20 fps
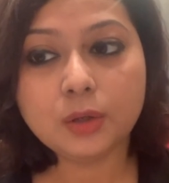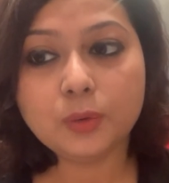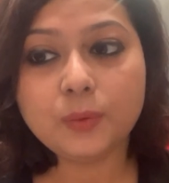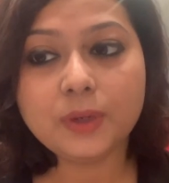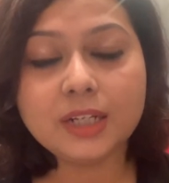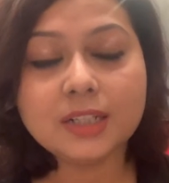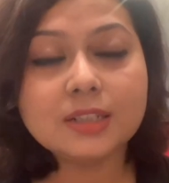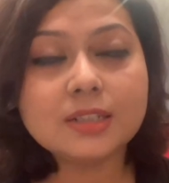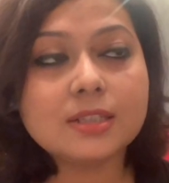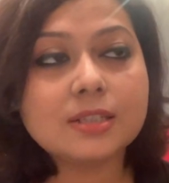
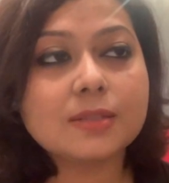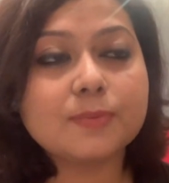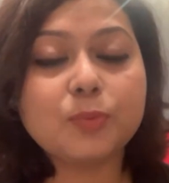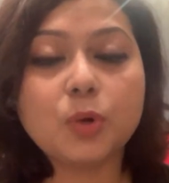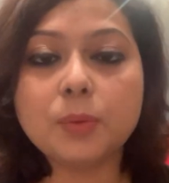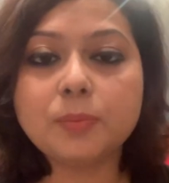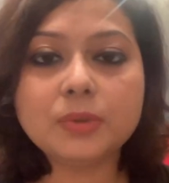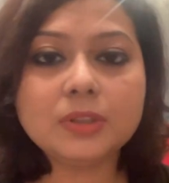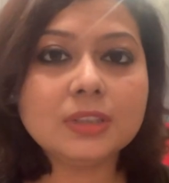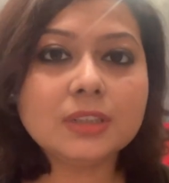Well, it's
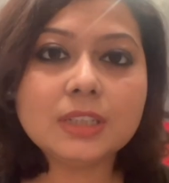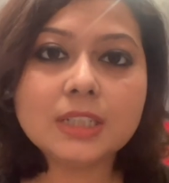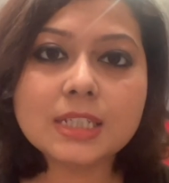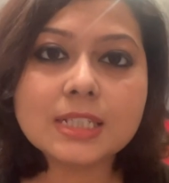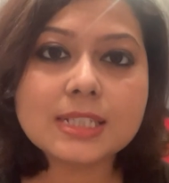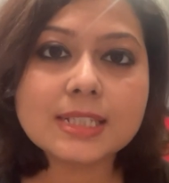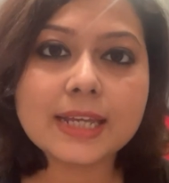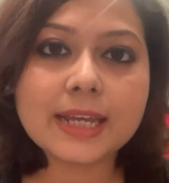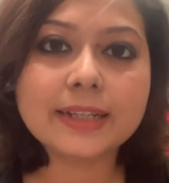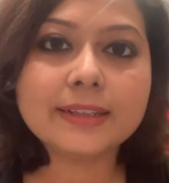popularly
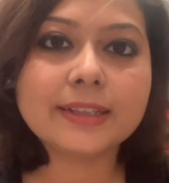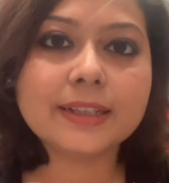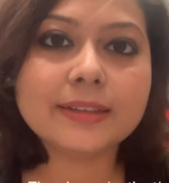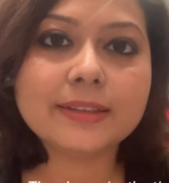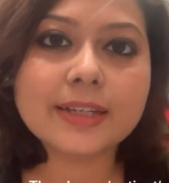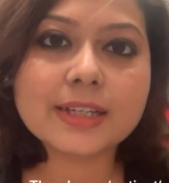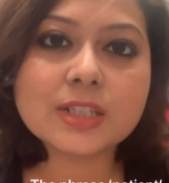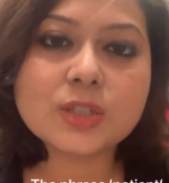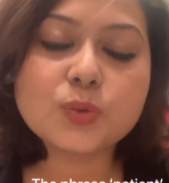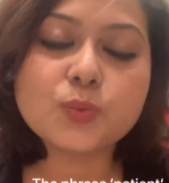said that
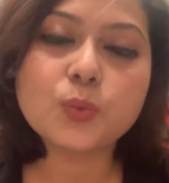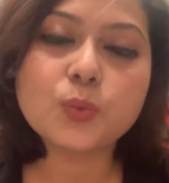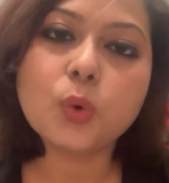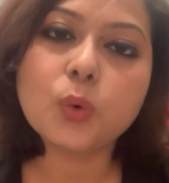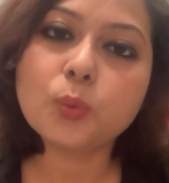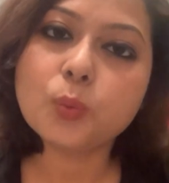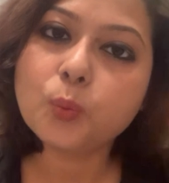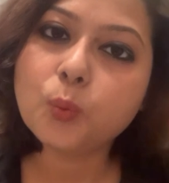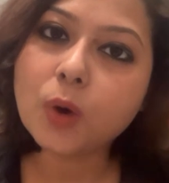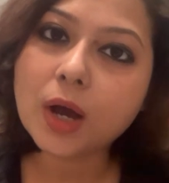there's
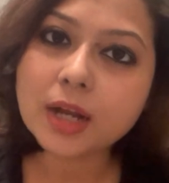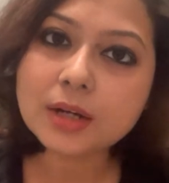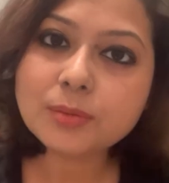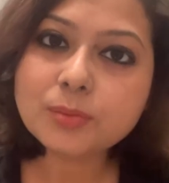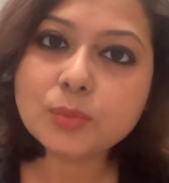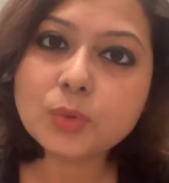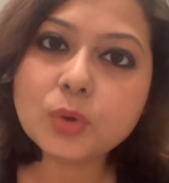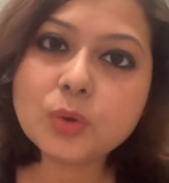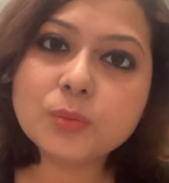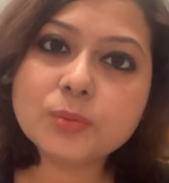one
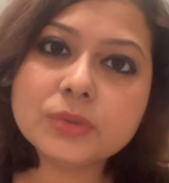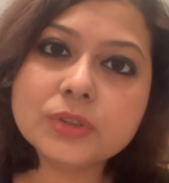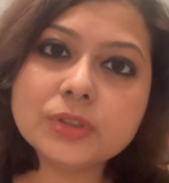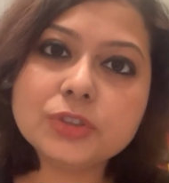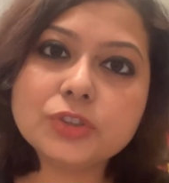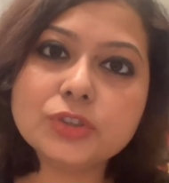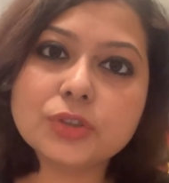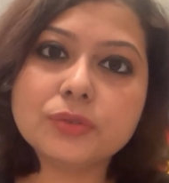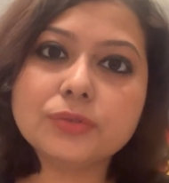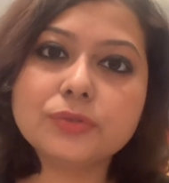
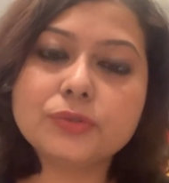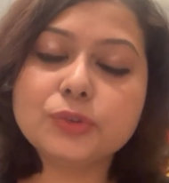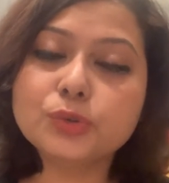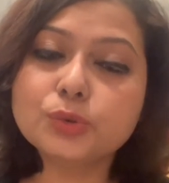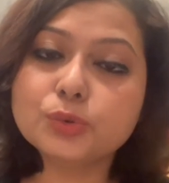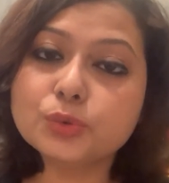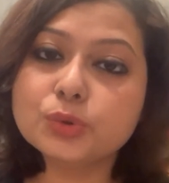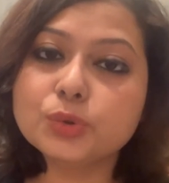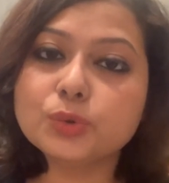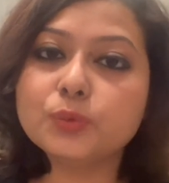moment of
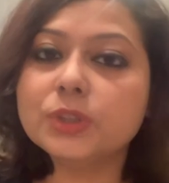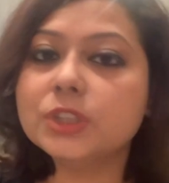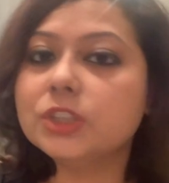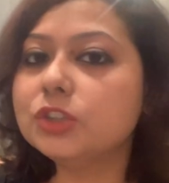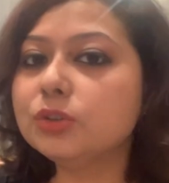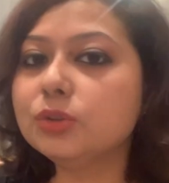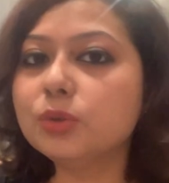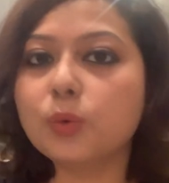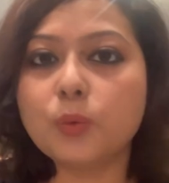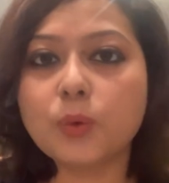truth
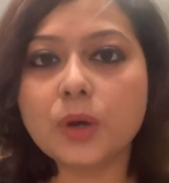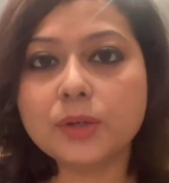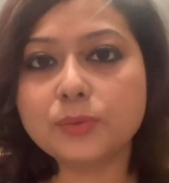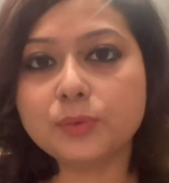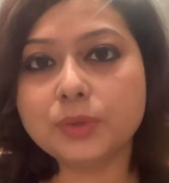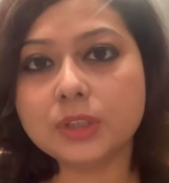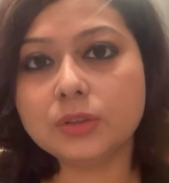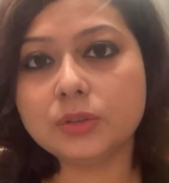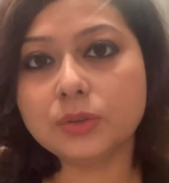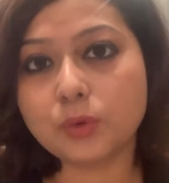which no one
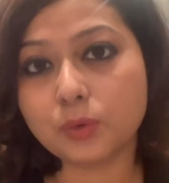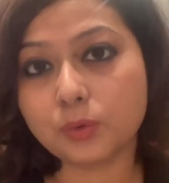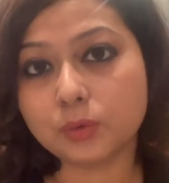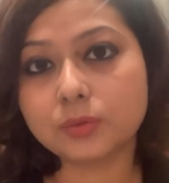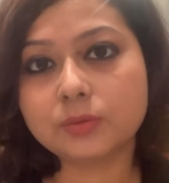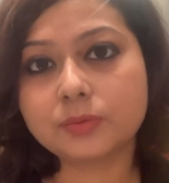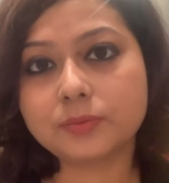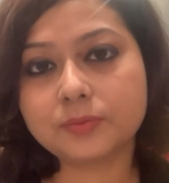will know.